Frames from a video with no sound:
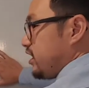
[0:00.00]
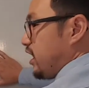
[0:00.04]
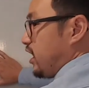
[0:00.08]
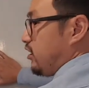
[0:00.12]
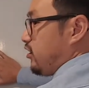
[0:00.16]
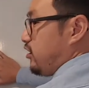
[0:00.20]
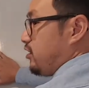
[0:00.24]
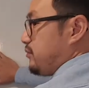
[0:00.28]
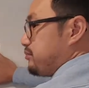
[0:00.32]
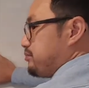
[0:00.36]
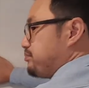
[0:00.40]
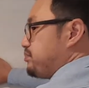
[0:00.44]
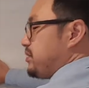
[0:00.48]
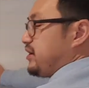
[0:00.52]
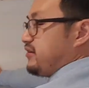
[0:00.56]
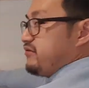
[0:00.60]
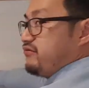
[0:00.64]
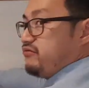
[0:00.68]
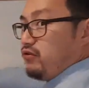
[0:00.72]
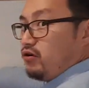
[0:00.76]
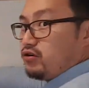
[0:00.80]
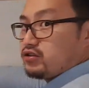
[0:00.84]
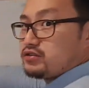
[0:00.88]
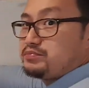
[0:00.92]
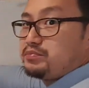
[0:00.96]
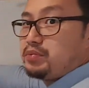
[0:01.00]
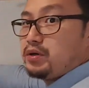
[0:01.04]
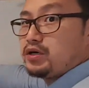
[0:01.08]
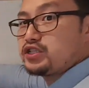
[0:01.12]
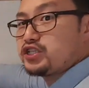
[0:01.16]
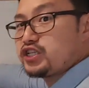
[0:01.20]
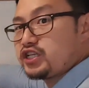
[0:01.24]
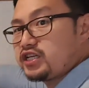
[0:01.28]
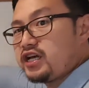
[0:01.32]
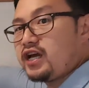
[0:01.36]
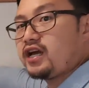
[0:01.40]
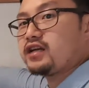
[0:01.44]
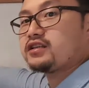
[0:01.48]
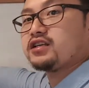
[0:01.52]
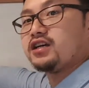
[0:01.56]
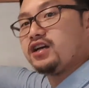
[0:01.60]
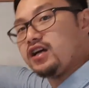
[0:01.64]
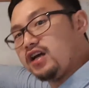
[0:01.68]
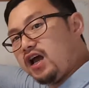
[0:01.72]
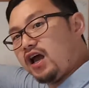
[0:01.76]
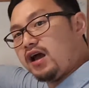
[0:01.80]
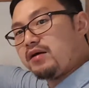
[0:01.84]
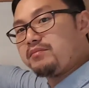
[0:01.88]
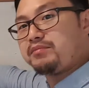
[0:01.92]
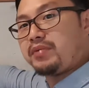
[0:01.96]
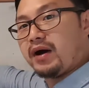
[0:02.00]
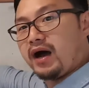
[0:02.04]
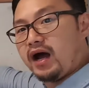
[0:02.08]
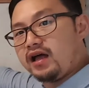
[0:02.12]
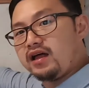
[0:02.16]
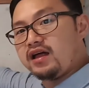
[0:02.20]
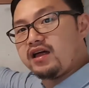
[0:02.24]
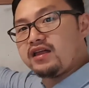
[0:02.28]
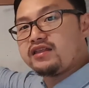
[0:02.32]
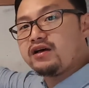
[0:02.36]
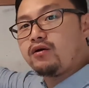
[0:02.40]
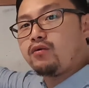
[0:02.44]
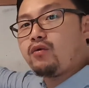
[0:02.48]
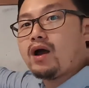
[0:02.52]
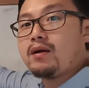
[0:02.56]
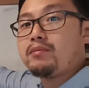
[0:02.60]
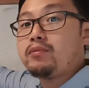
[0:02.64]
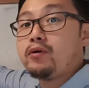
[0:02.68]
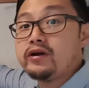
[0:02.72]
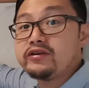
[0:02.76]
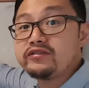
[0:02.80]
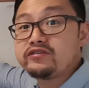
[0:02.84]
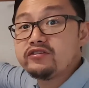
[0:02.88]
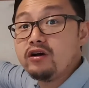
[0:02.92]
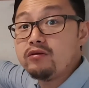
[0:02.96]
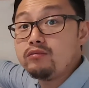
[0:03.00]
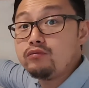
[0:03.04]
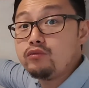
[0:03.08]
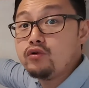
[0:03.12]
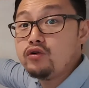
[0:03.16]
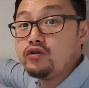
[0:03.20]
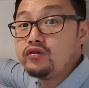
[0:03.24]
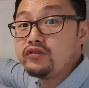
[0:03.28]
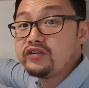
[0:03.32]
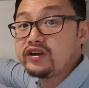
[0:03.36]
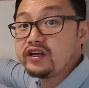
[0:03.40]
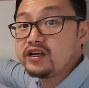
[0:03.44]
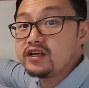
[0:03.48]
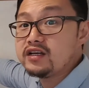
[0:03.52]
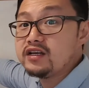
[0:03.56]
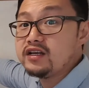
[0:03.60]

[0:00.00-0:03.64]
I got a big force pushing it, but the whiteboard is not moving.